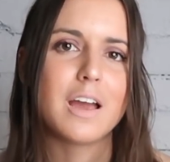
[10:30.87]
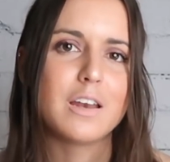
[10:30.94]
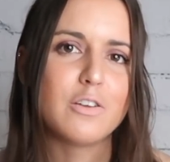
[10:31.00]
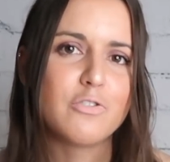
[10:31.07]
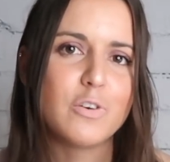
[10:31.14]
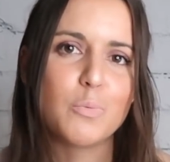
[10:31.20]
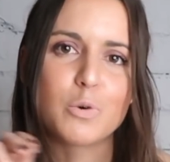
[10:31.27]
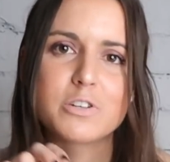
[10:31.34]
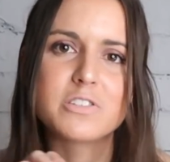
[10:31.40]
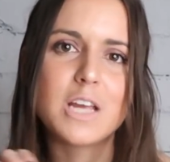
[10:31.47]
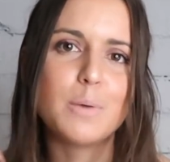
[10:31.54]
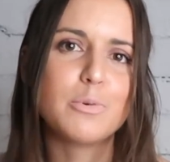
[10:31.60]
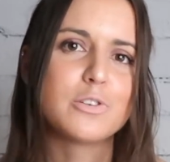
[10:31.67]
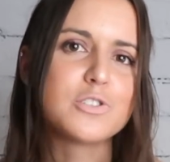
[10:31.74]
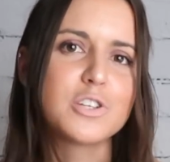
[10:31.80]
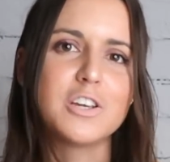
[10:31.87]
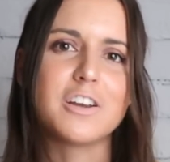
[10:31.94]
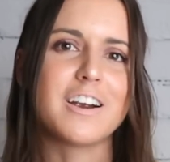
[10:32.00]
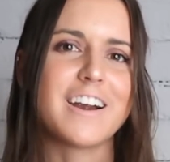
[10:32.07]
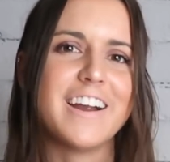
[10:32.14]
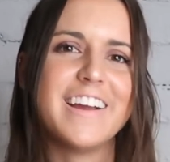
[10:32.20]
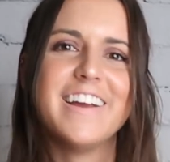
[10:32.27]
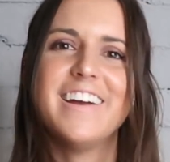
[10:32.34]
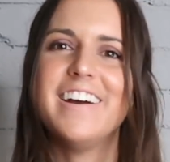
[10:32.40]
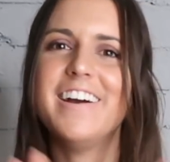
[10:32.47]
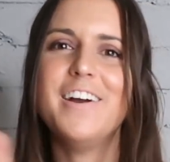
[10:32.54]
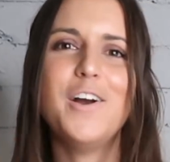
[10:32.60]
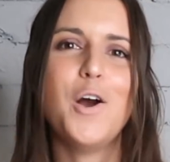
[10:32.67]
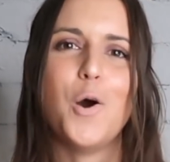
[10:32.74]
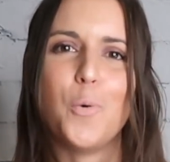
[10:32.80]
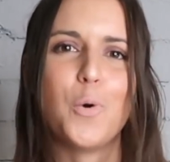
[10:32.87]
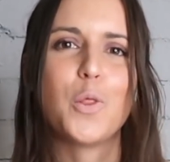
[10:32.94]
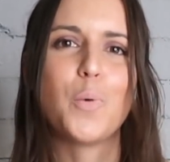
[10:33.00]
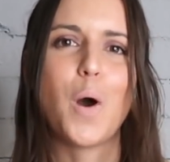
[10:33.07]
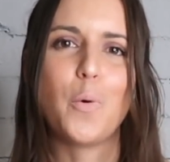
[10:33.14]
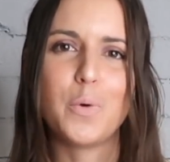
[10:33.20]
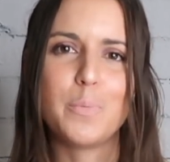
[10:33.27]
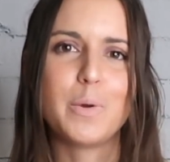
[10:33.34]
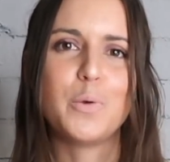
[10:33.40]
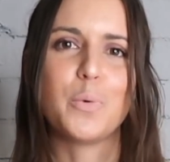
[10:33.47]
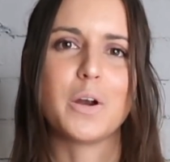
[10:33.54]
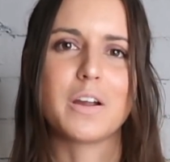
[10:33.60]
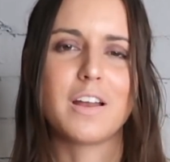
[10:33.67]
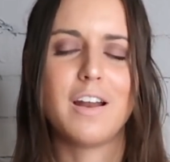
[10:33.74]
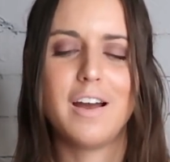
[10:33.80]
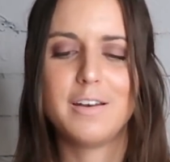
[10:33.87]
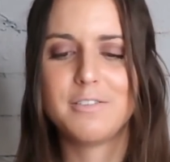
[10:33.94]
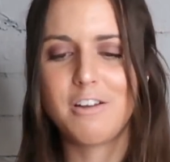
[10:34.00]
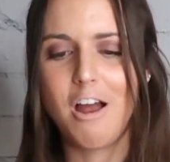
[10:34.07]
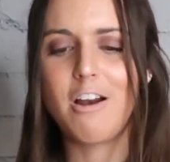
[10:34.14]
and to feel more stable and secure with what we've been working on.